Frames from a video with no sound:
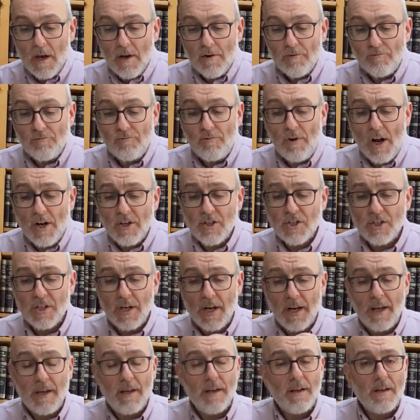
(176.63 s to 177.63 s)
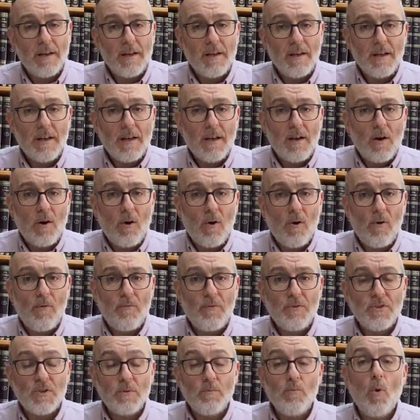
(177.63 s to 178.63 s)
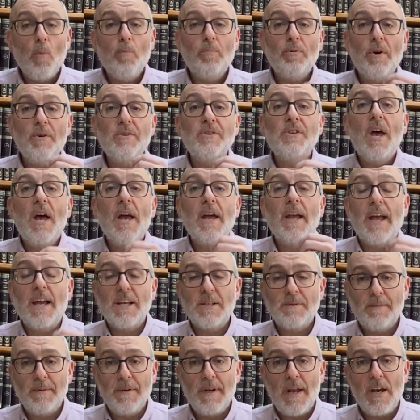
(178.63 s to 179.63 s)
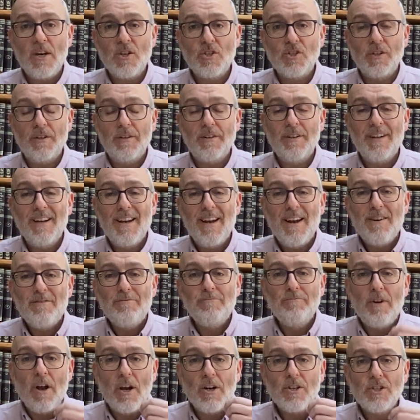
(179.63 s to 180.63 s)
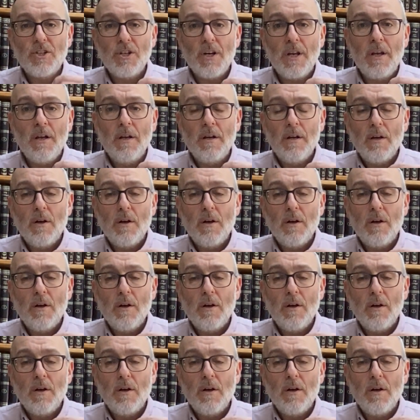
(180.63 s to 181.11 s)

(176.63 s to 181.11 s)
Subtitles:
Rashi offers a more prosaic explanation. Rashi,